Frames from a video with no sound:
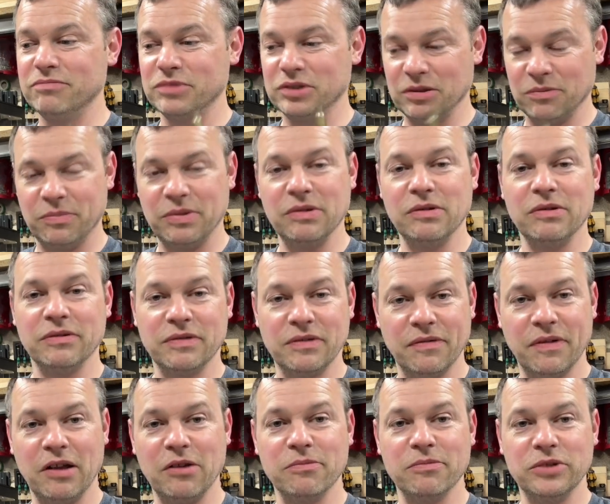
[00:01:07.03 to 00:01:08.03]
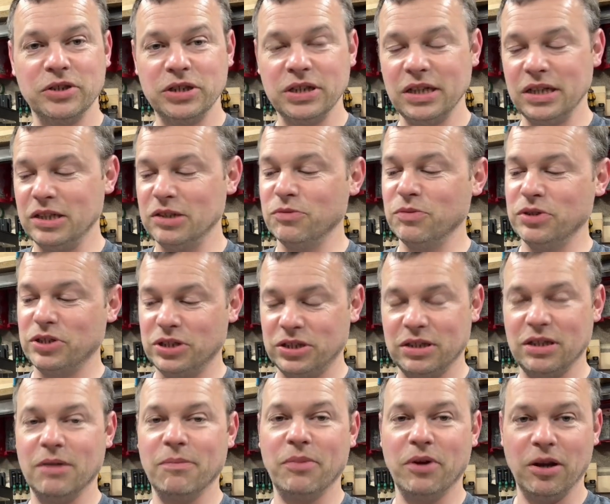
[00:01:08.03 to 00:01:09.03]
Some people have developed machines which
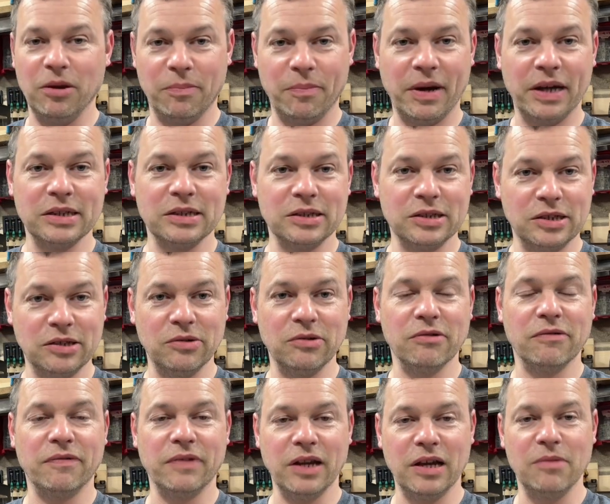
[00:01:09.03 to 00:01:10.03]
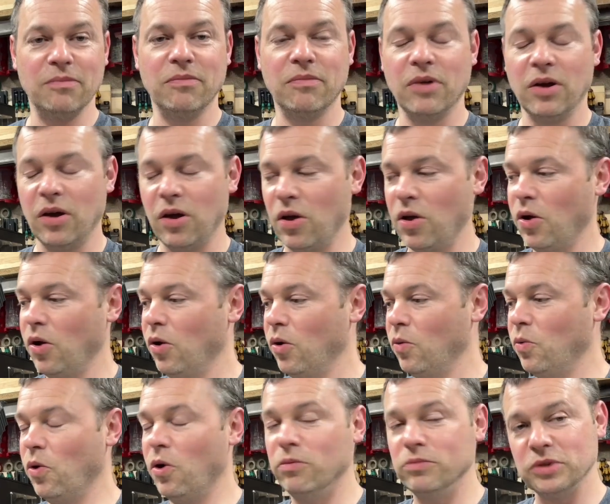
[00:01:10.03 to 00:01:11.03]
the bullet passes through a flame,
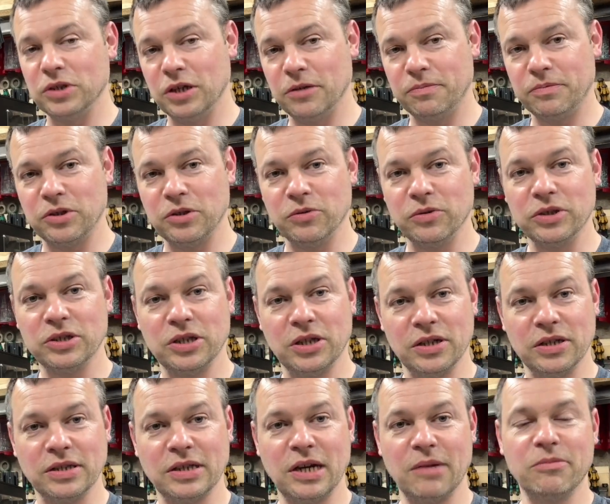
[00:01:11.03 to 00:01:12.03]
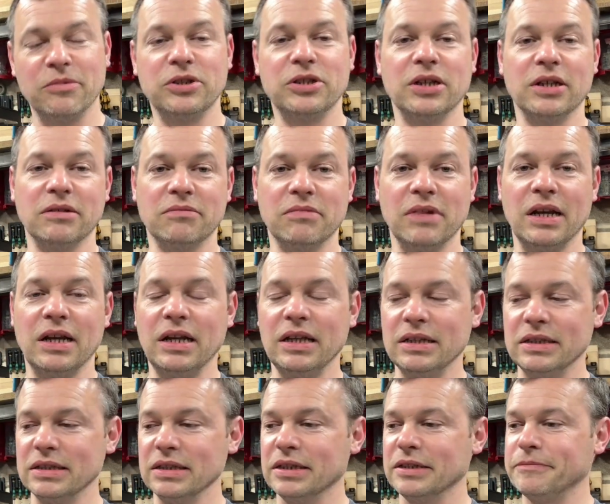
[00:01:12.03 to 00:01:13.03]
warms it up to a certain temperature,
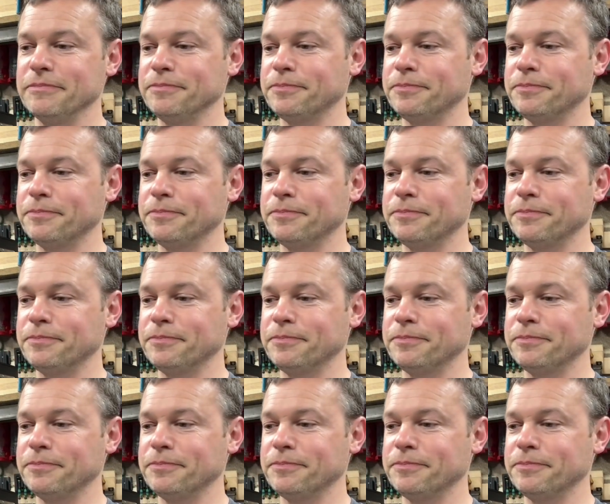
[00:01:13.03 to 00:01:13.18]
anneals it.